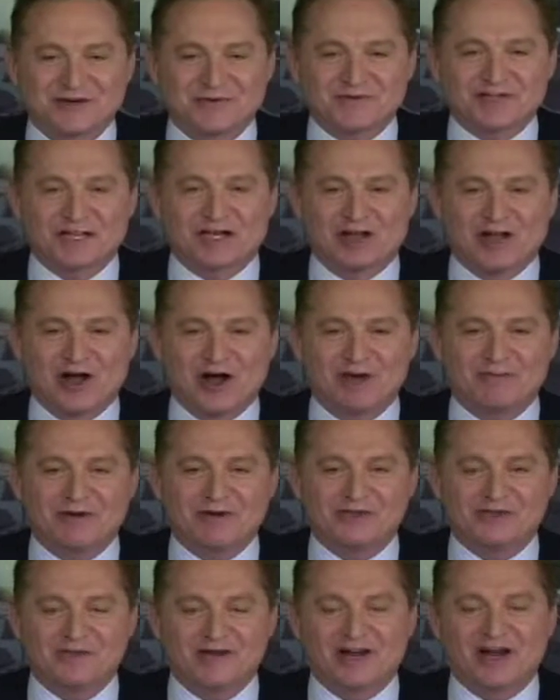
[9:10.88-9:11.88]
with the Long
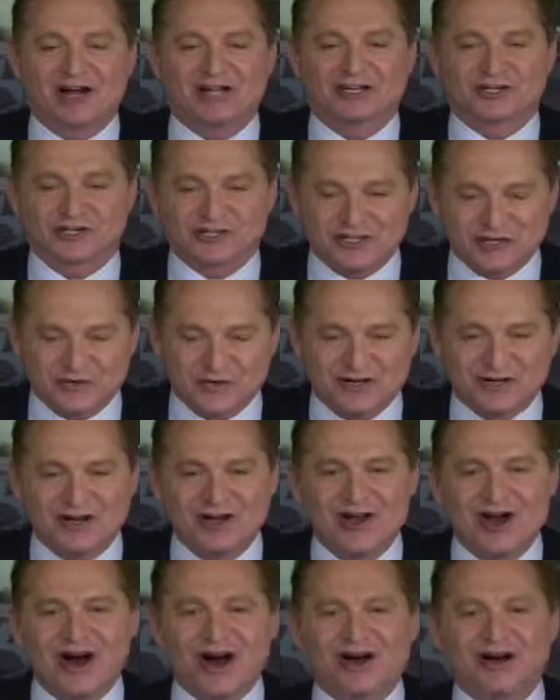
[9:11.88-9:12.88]
Beach Community College District,
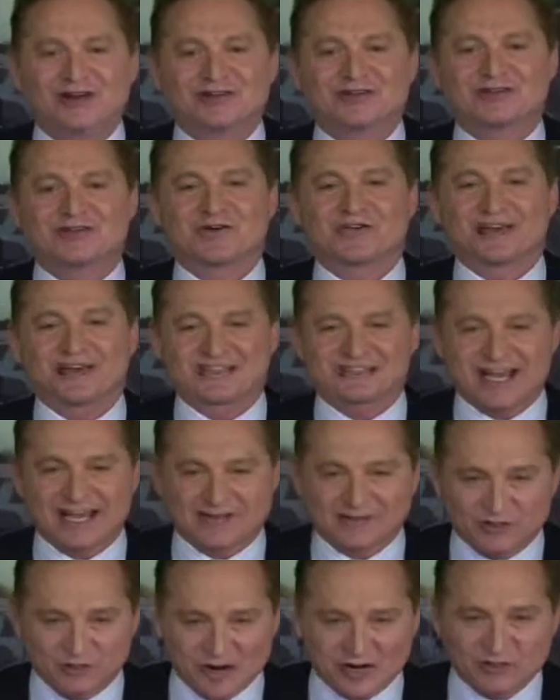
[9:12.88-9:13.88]
also the
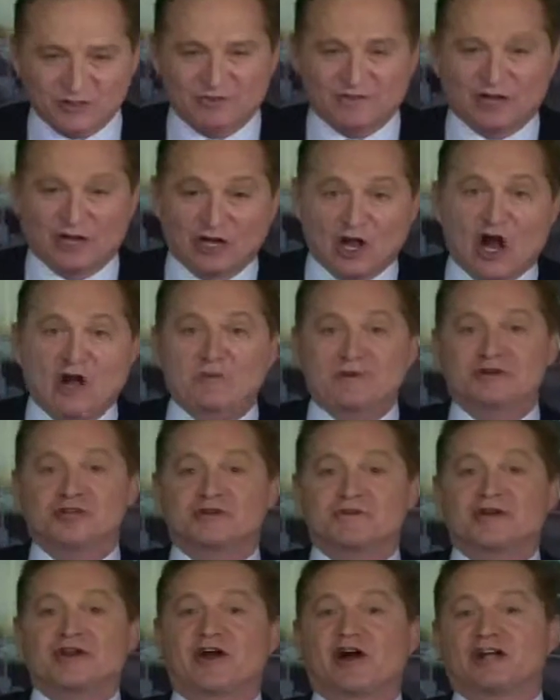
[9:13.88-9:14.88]
executive director of the Long Beach
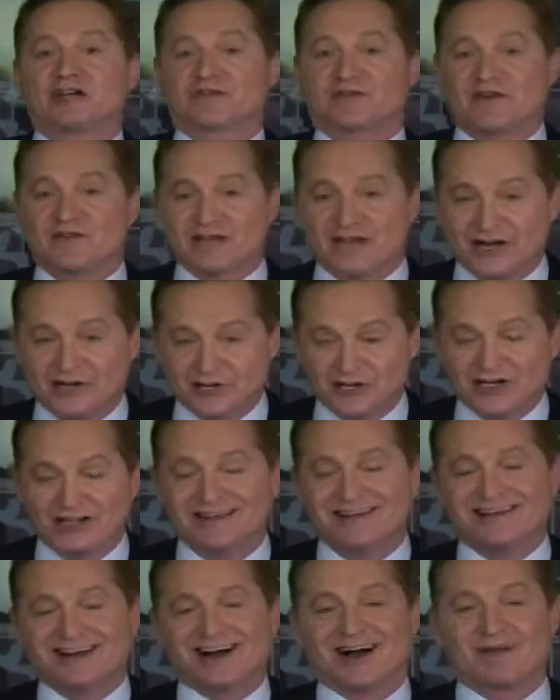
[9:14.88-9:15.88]
Community College Foundation.
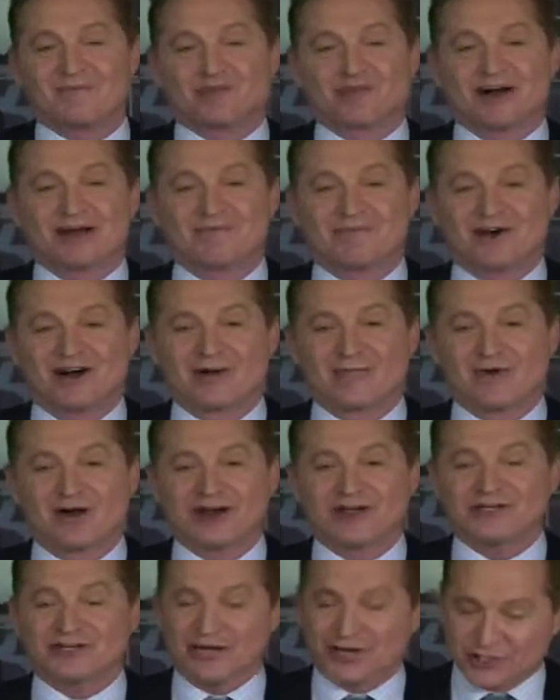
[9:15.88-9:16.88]
I'm Brad
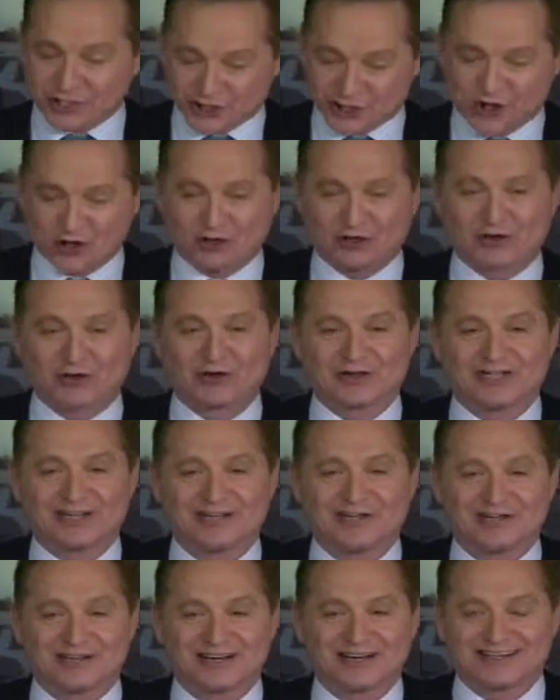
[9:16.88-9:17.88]
Pomerantz. It's Charter Local
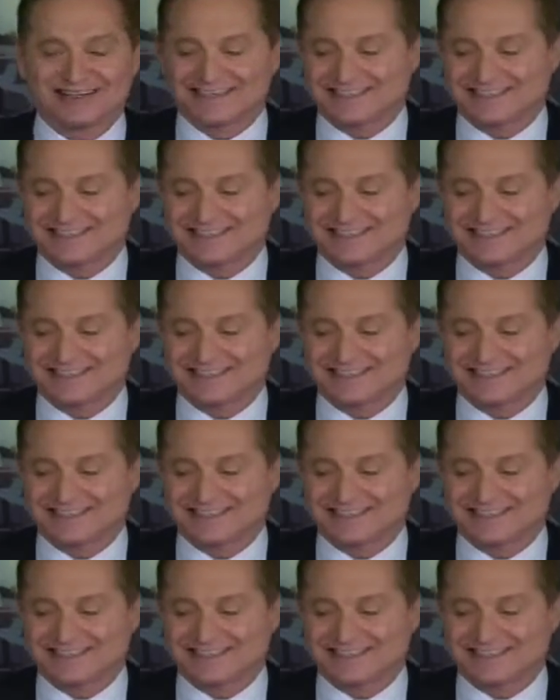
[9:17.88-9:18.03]
Edition.